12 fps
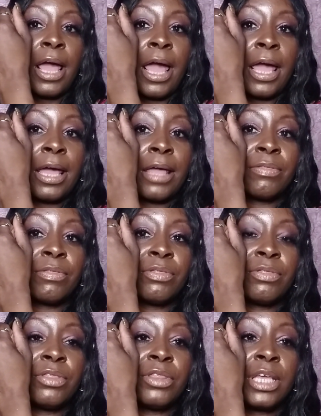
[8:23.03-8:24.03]

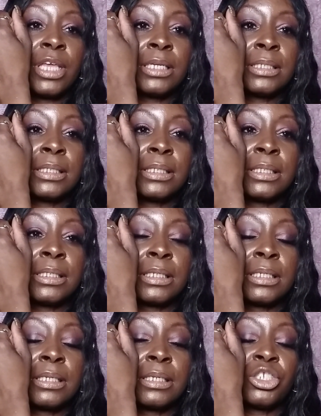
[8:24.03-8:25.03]
And this
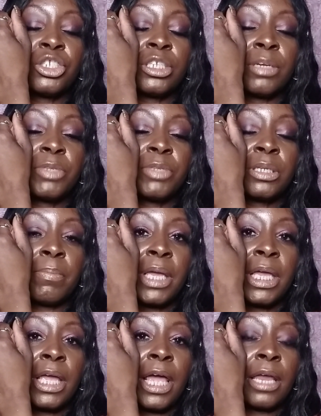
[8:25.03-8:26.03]
shipped to
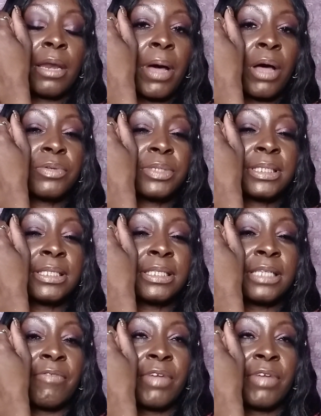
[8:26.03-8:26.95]
me in about 6